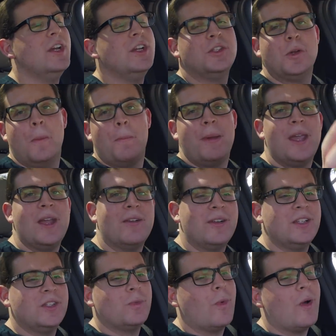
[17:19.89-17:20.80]
So
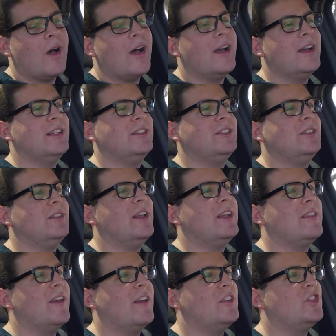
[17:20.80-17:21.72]
appearance-wise,
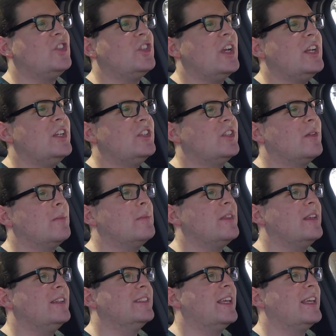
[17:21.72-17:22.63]
it does change some
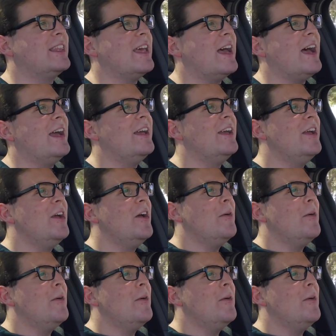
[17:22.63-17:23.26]
things like that.